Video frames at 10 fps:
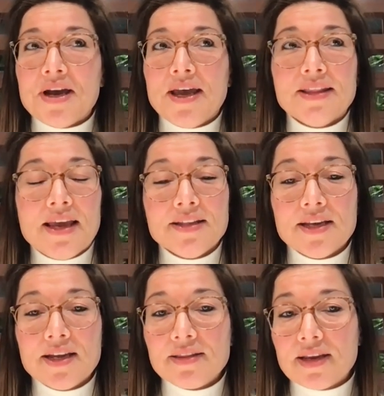And, and
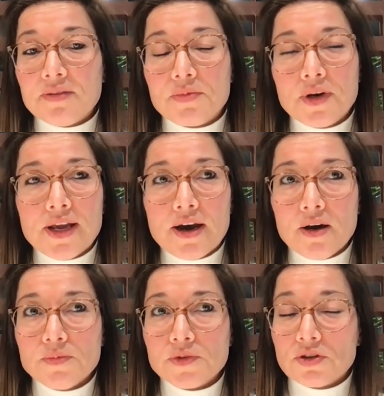that, that really
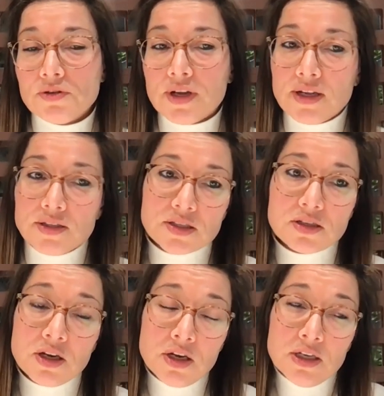helped. So
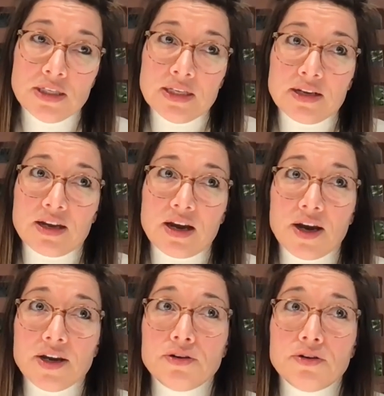that's
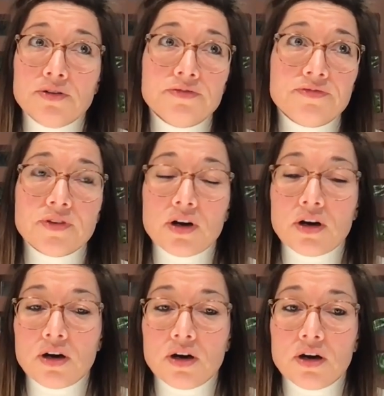kind of
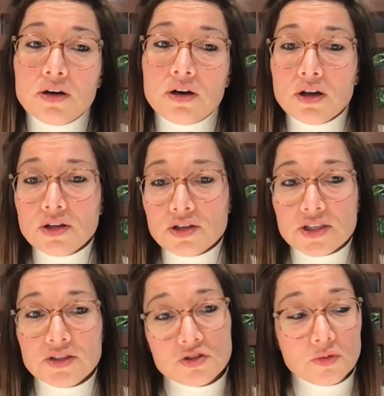uh, got us
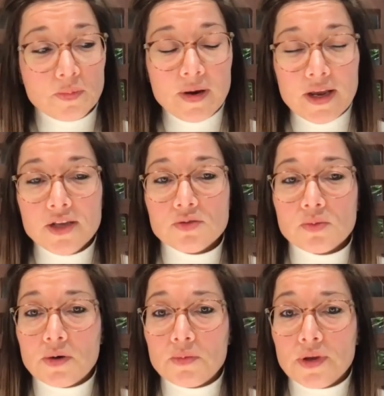into a
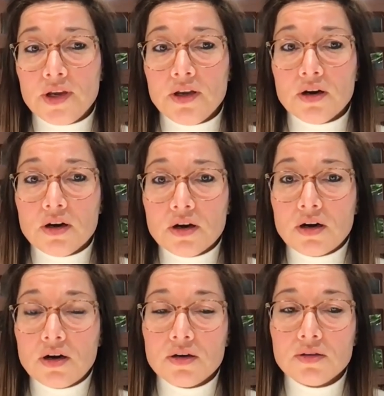place where we
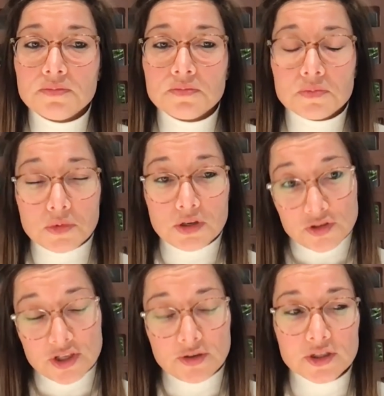are, well,
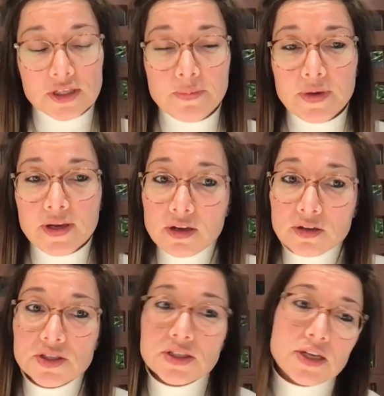seriously being
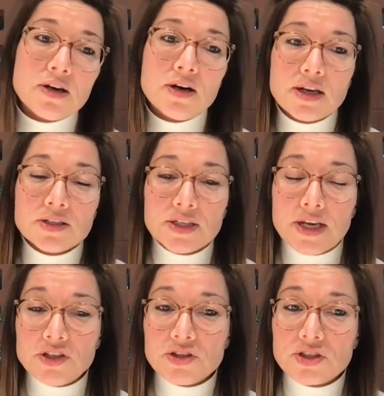considered as an
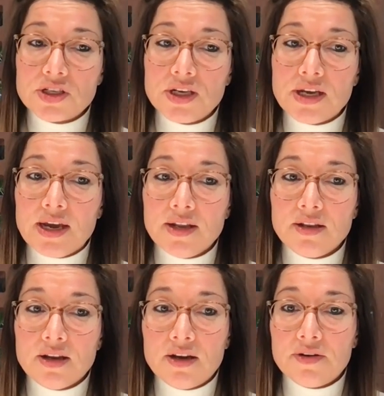agency.
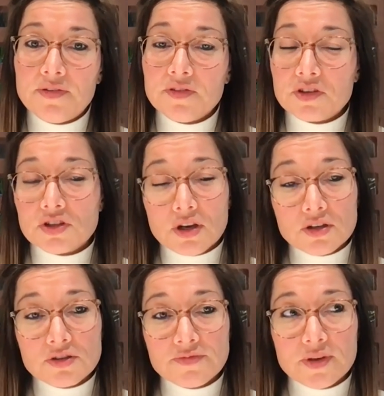And uh, there's
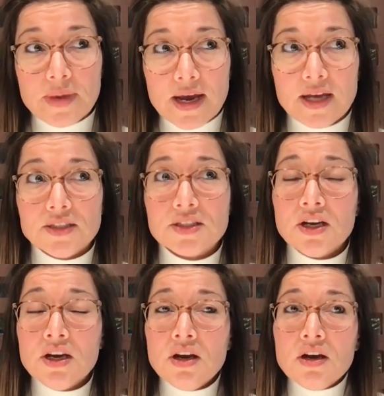lots of
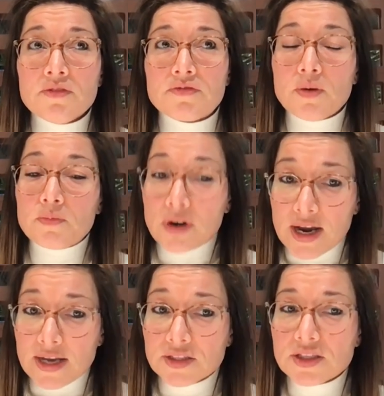demand from
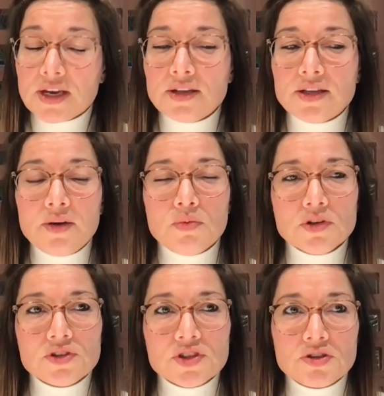brands, and they
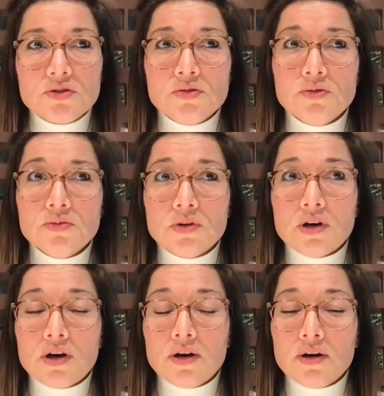want to
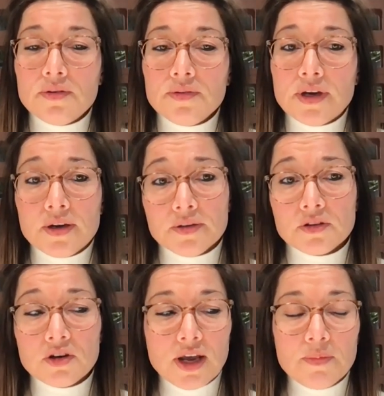uh, yeah,
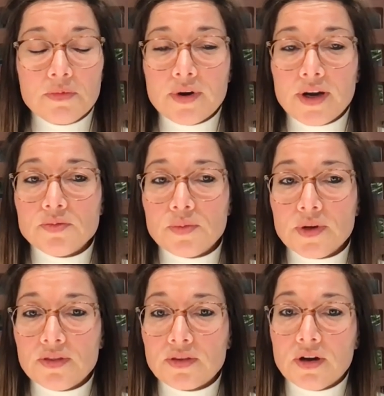collaborate
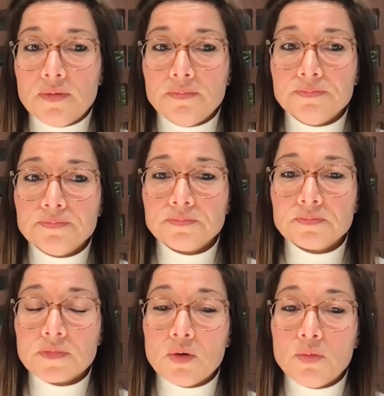with um,
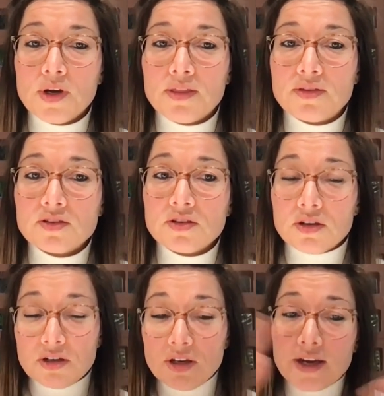with
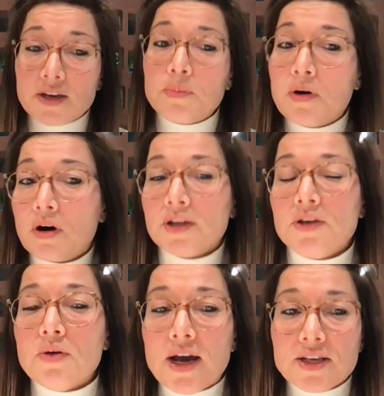uh, like a
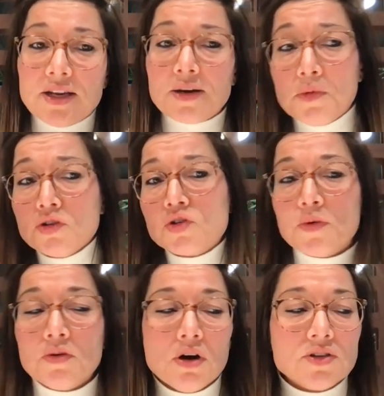party who has like
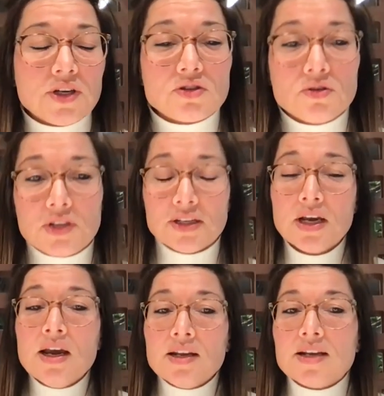multiple contacts. So that
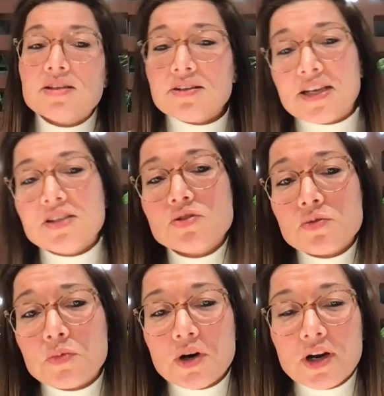that's that's
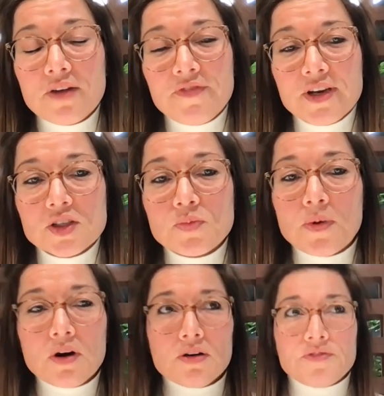what I think is
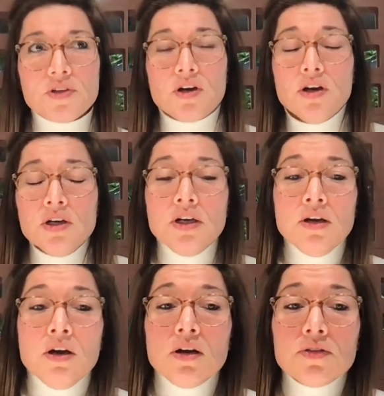part of the
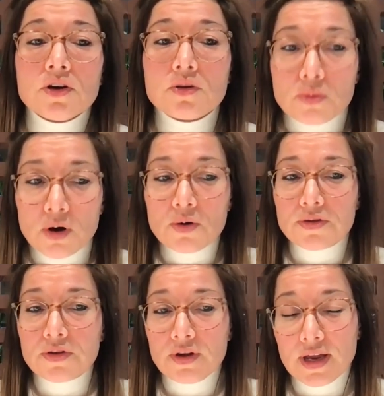the
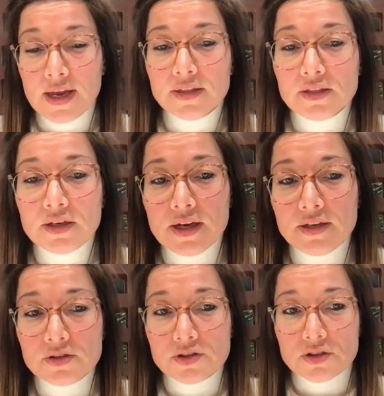growth and uh,
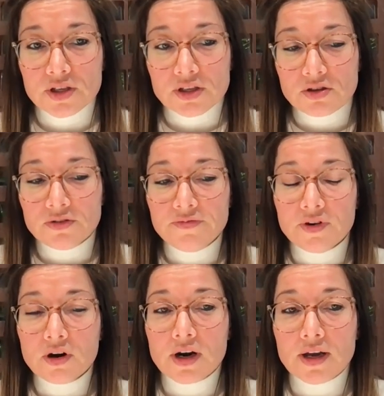and the success so
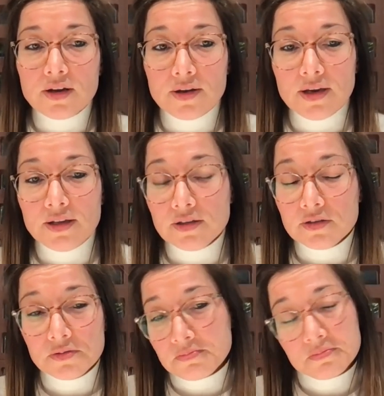far, and uh,
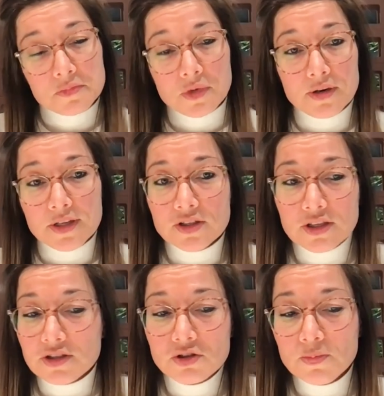and well,
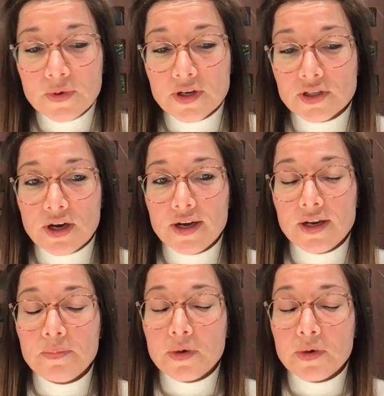it's it's super exciting.